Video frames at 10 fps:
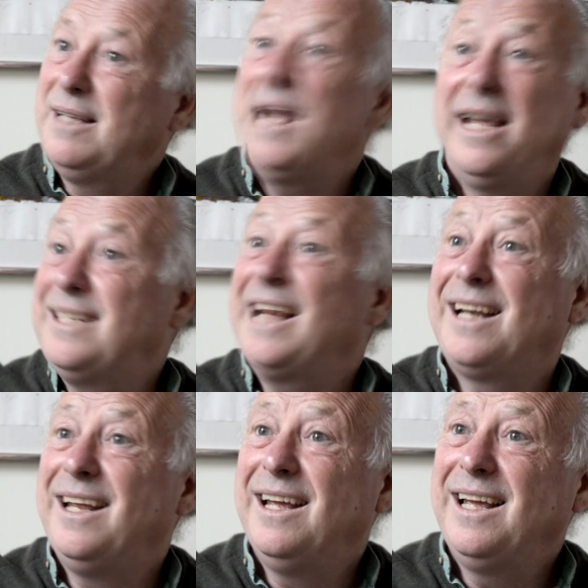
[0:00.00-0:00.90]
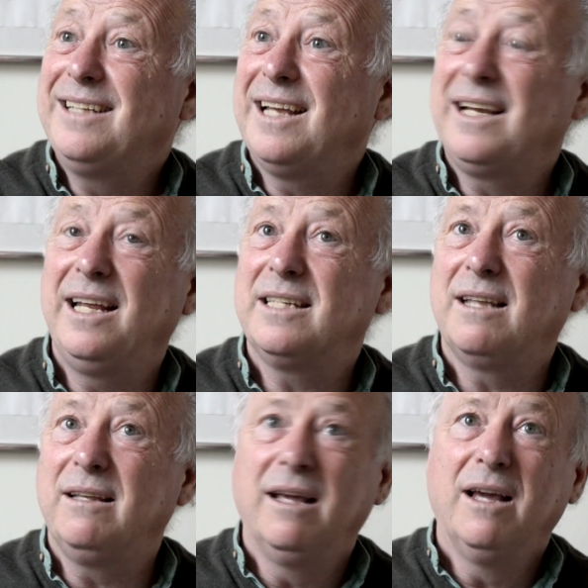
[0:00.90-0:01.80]
Yeah, exactly. It's
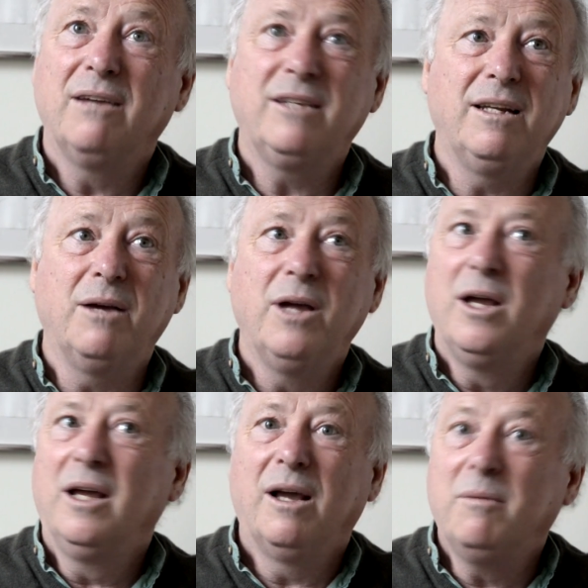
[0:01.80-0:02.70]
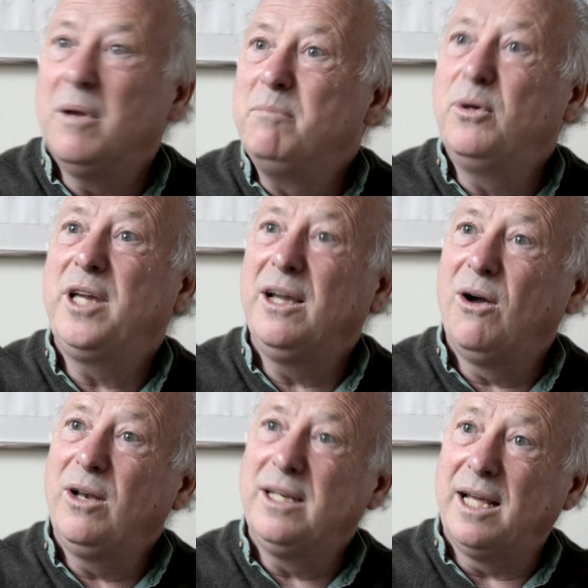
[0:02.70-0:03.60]
like, booking a
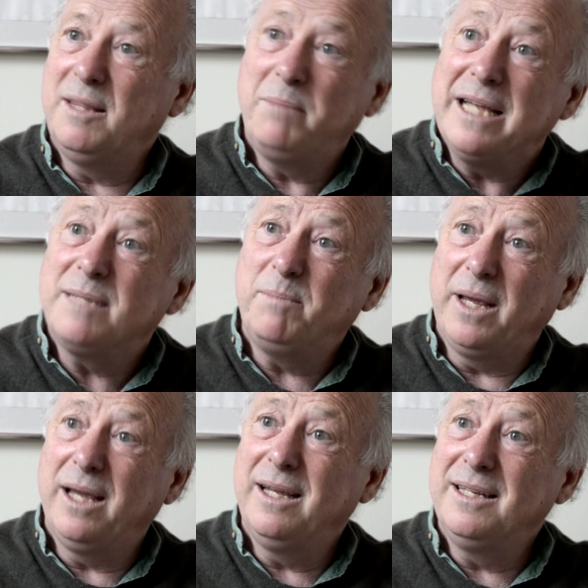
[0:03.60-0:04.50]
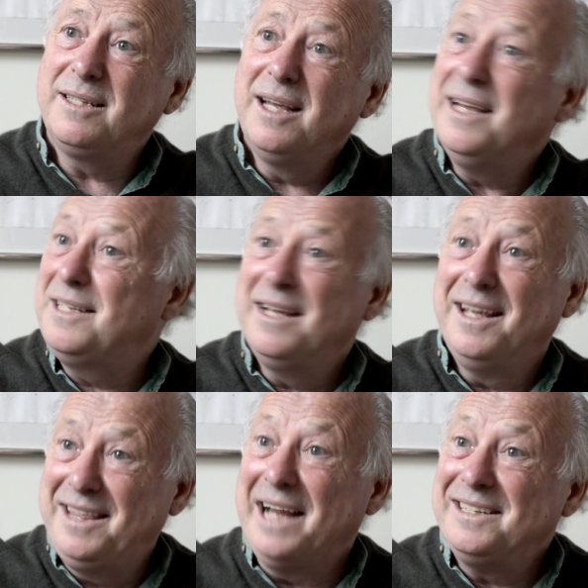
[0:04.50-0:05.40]
holiday, the best bit is
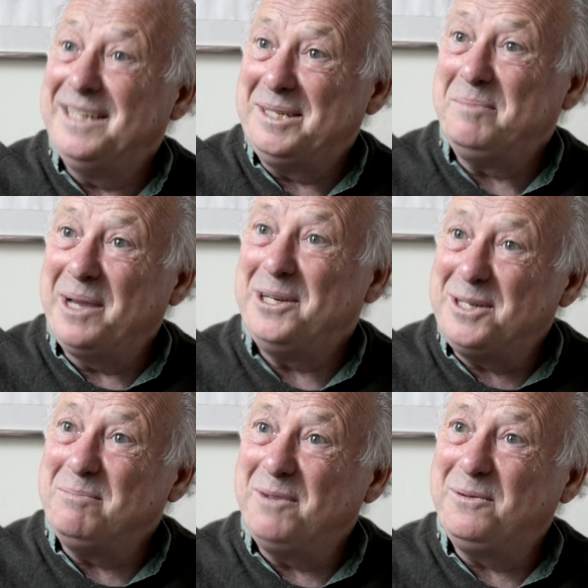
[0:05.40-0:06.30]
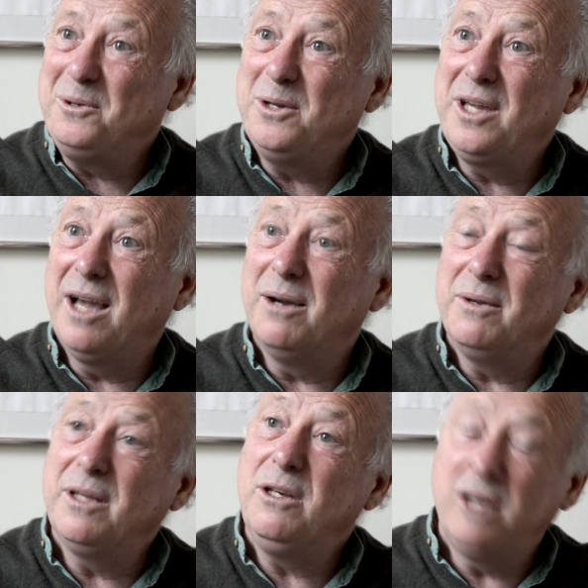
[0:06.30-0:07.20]
the anticipation before you go.
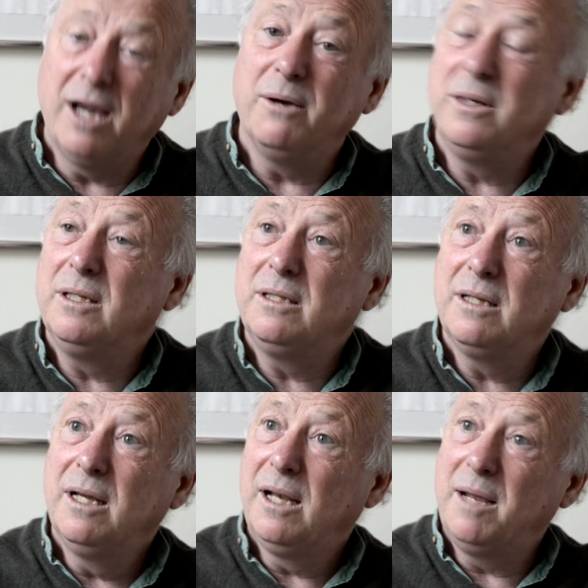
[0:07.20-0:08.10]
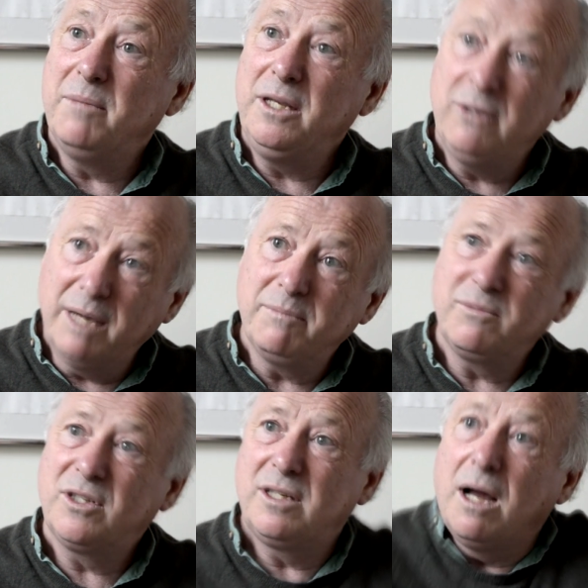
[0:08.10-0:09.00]
And then you go and, like me, you get
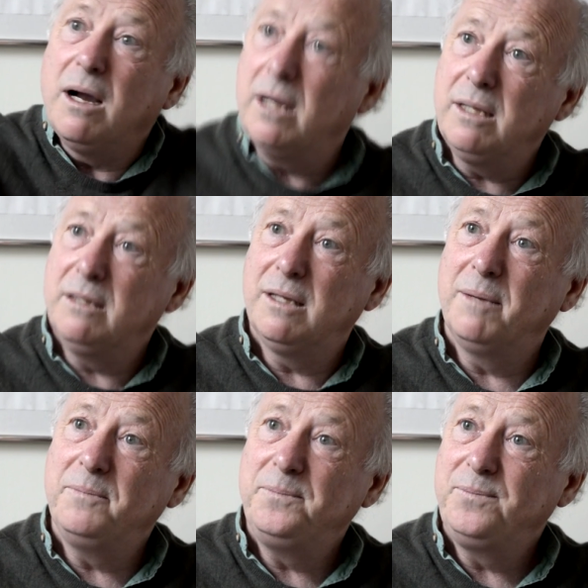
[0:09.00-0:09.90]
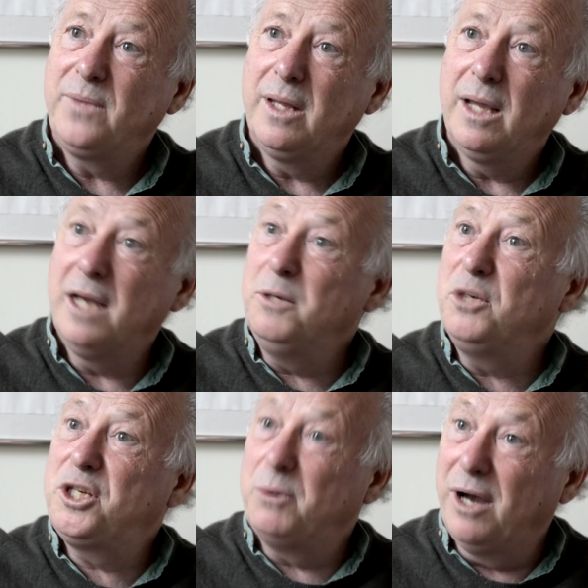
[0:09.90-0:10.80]
stung and you
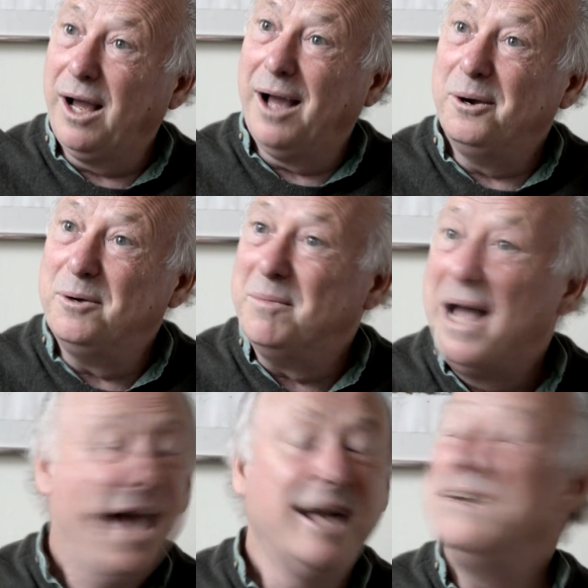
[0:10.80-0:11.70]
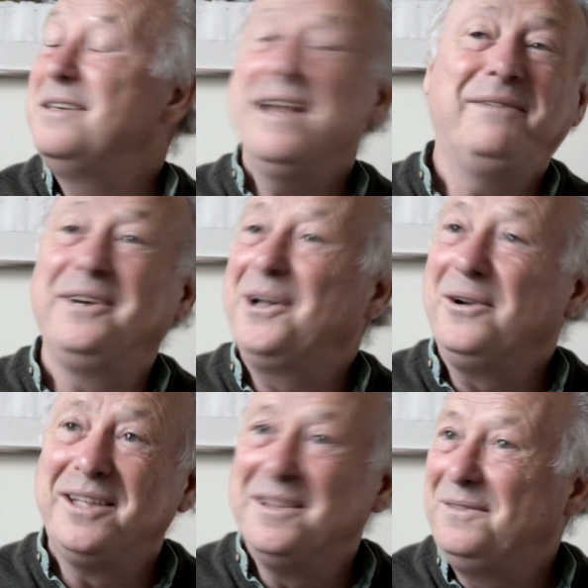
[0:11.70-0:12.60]
wish you were at home and had never
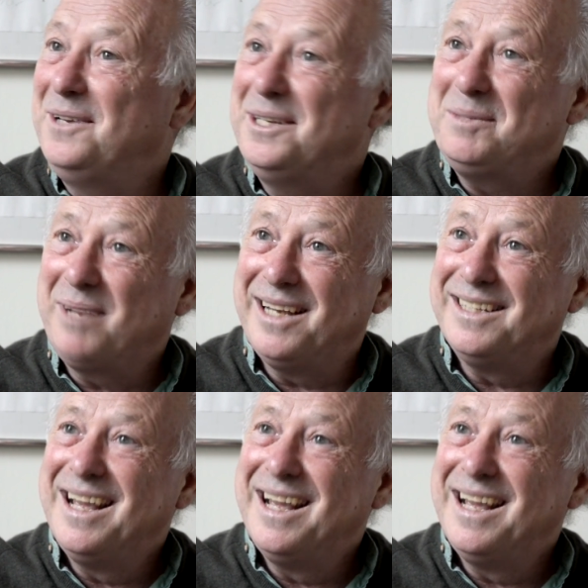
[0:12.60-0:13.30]
gone in the first place.